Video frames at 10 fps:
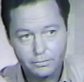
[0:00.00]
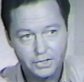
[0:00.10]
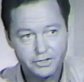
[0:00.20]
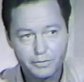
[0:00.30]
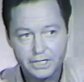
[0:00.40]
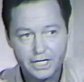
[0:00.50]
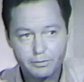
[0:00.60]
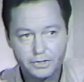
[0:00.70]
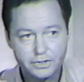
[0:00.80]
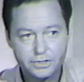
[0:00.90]
Believe me,
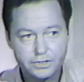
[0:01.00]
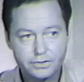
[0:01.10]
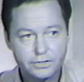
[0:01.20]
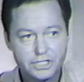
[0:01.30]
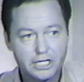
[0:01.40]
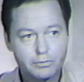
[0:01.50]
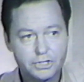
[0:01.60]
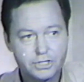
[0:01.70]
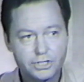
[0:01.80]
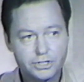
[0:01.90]
Captain, this is no snap
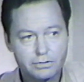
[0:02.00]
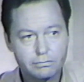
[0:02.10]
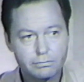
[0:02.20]
decision.